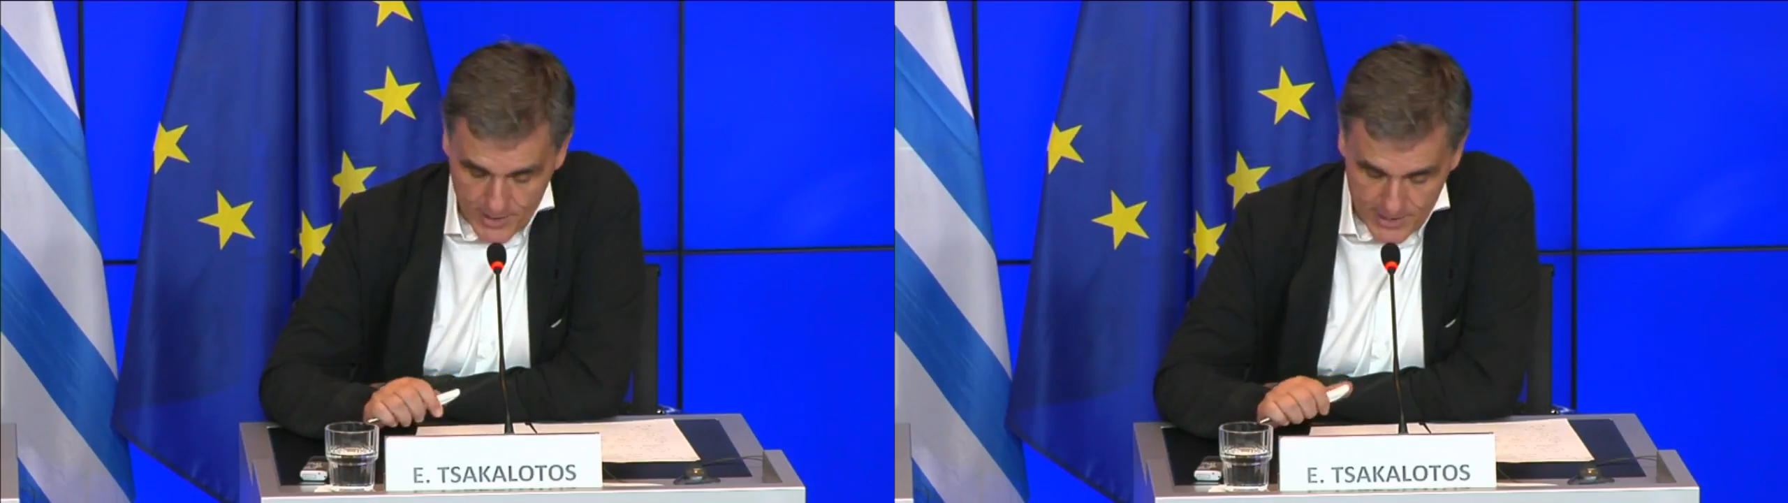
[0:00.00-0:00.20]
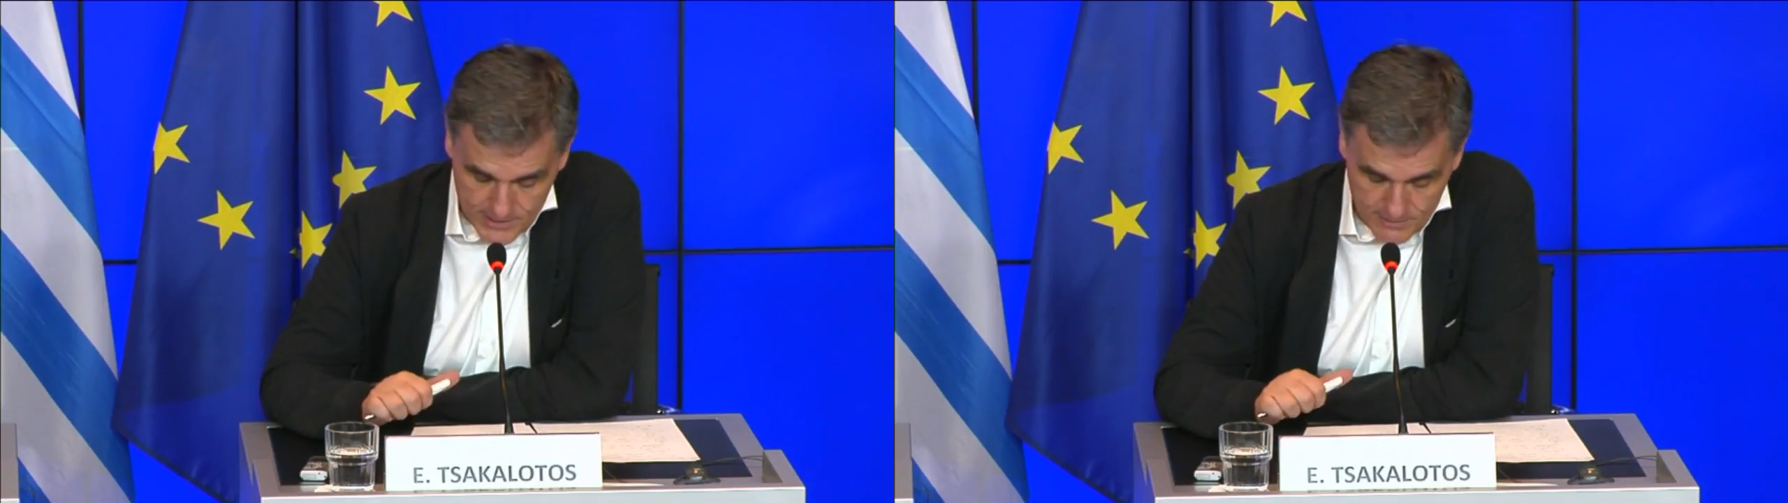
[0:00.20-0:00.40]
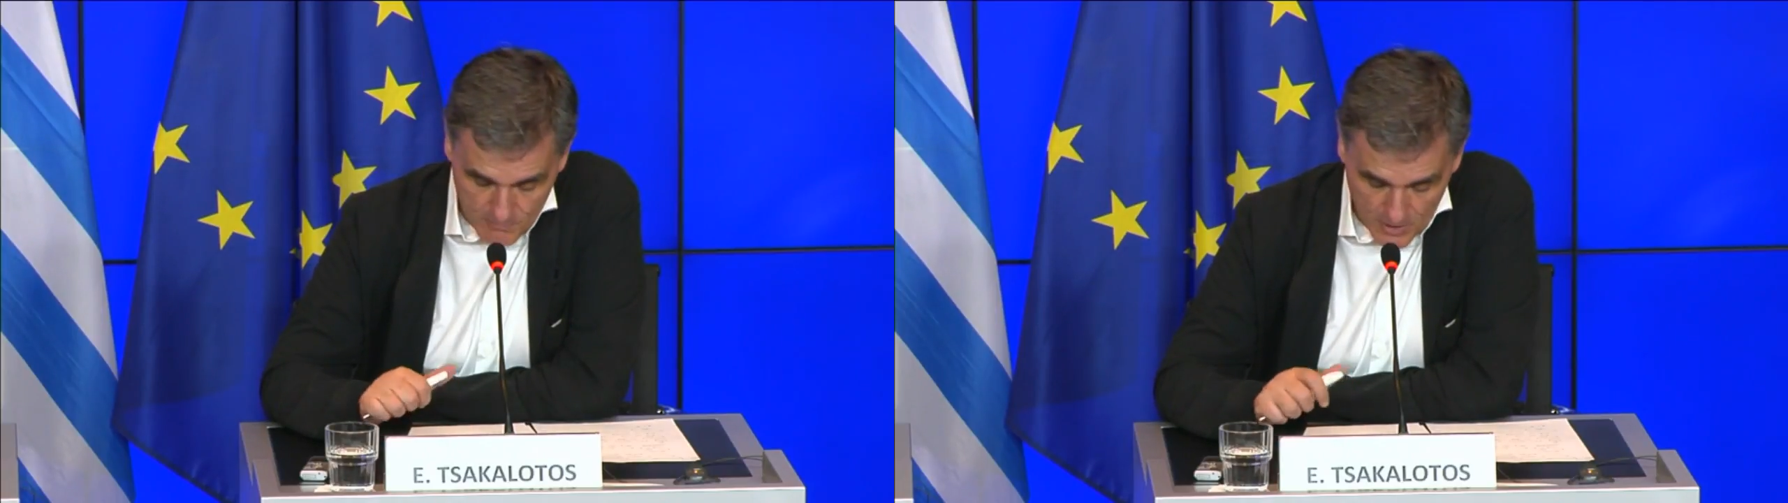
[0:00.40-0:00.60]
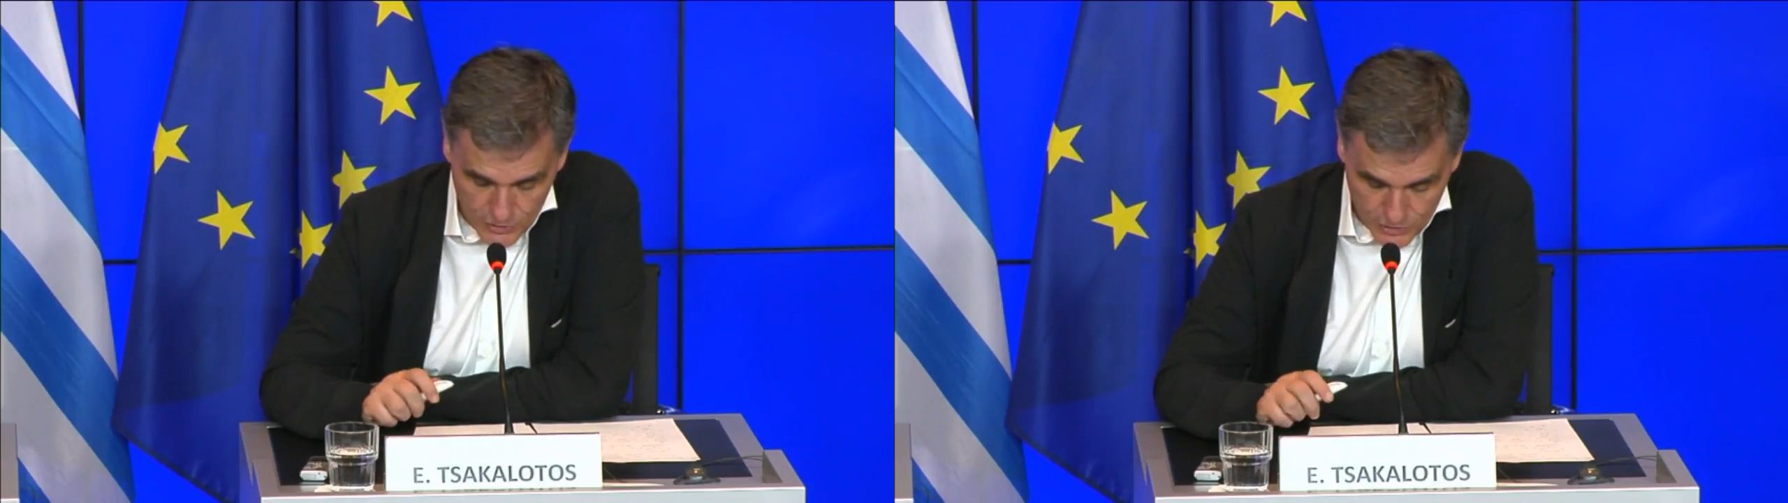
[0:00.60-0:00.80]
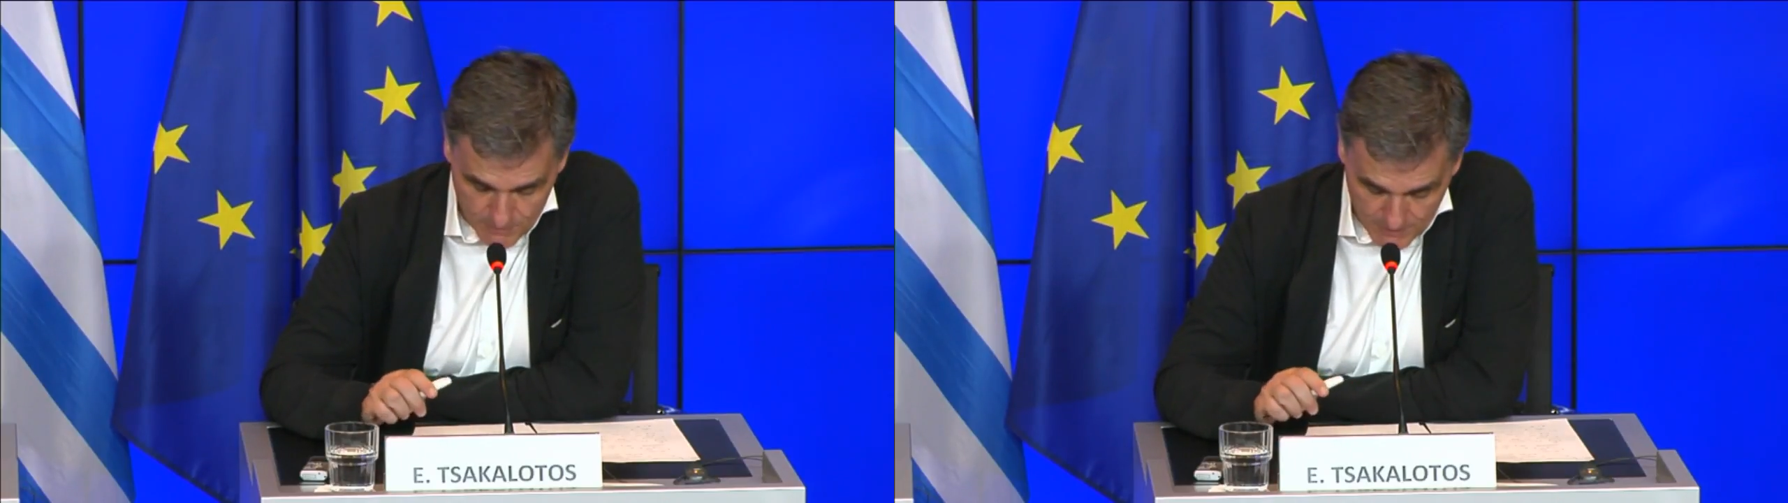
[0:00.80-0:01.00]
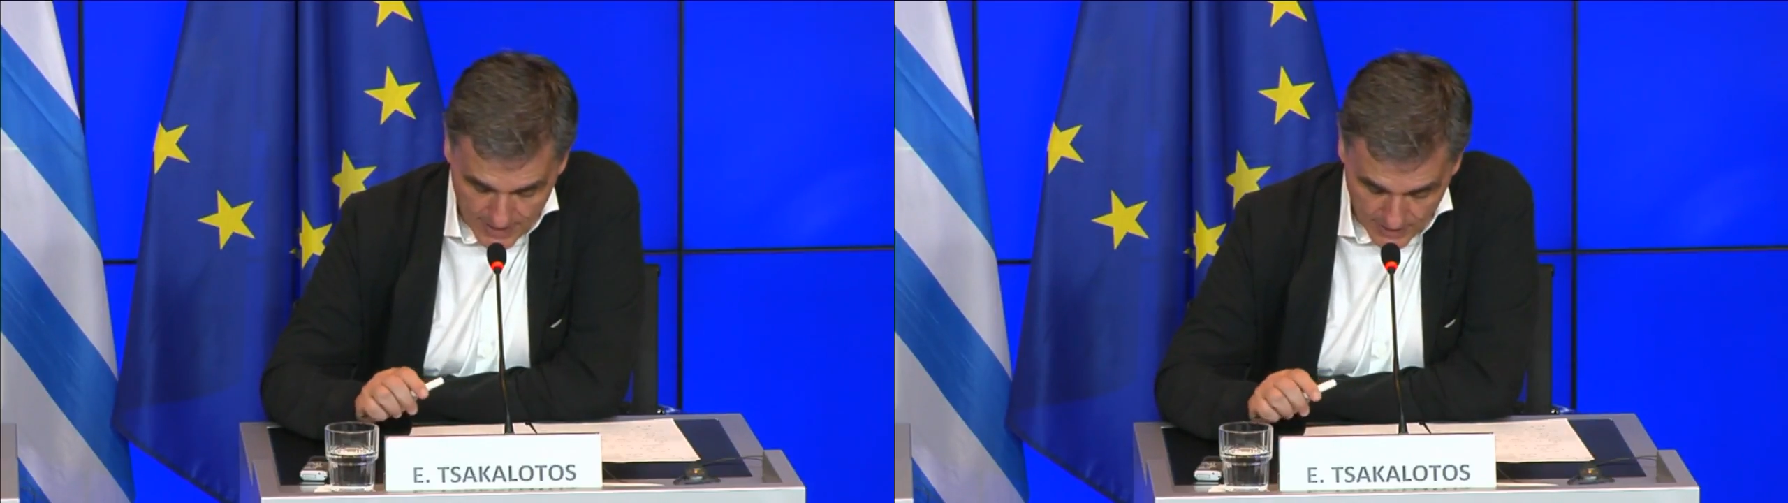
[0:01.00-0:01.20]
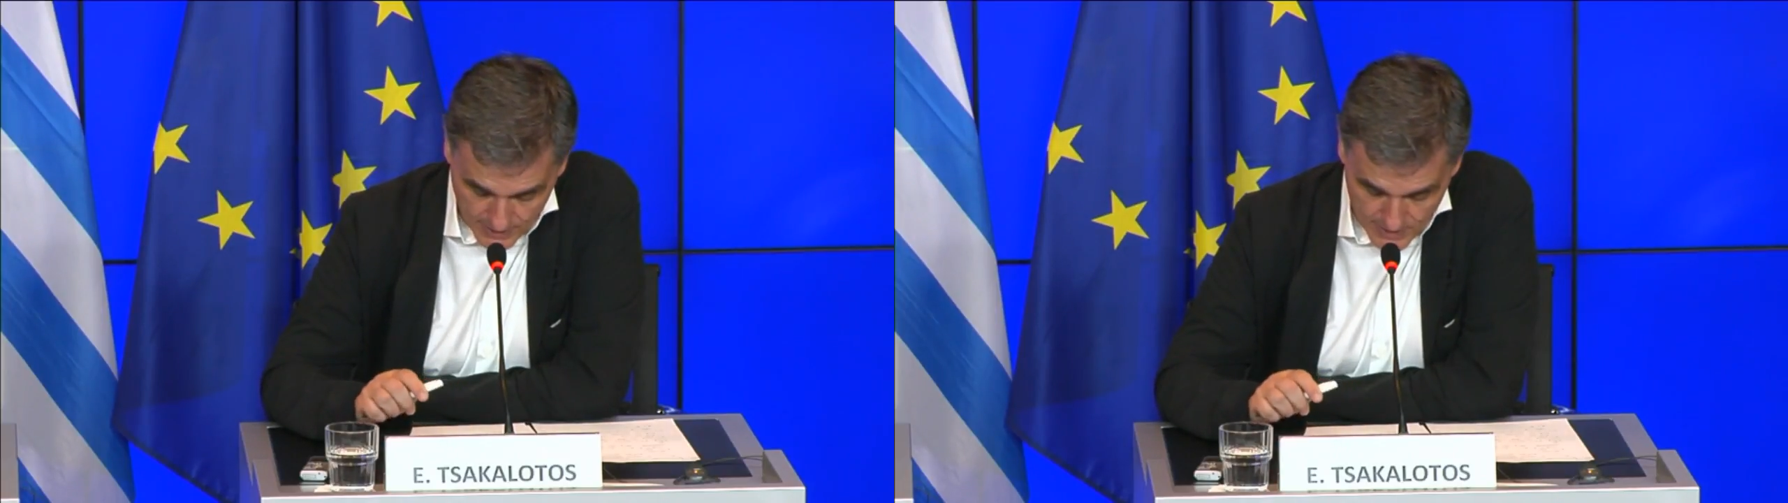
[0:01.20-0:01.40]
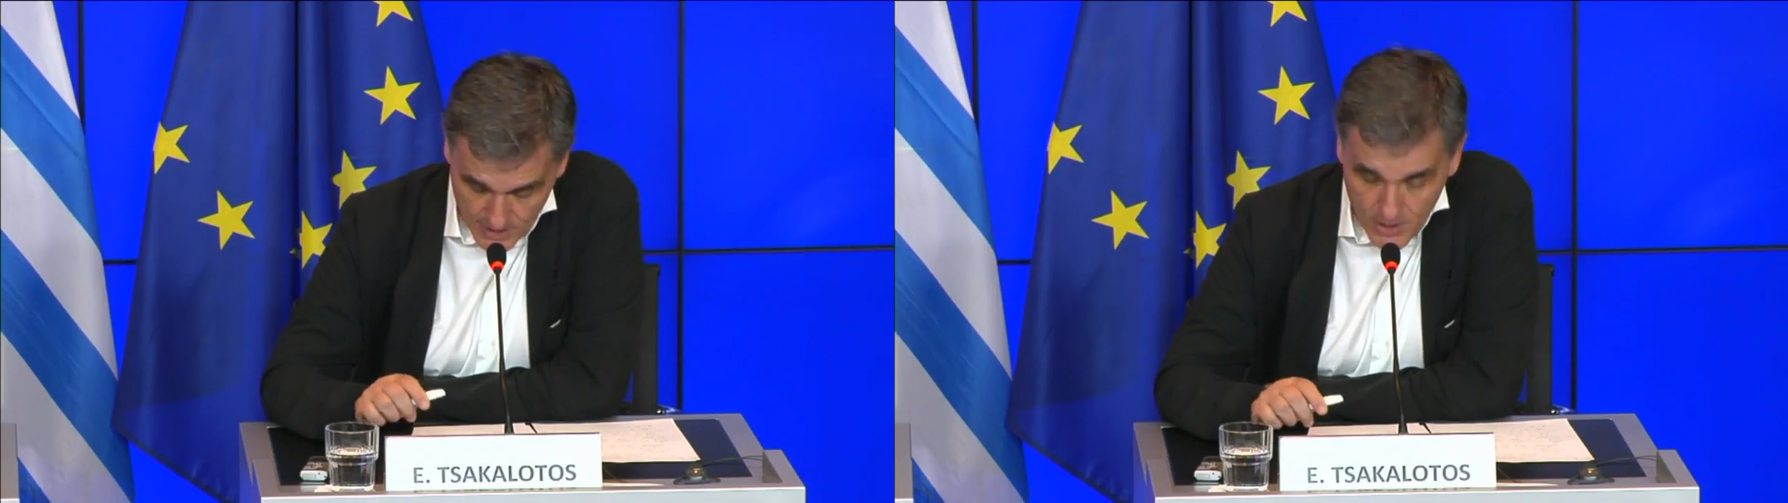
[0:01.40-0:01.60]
is much better.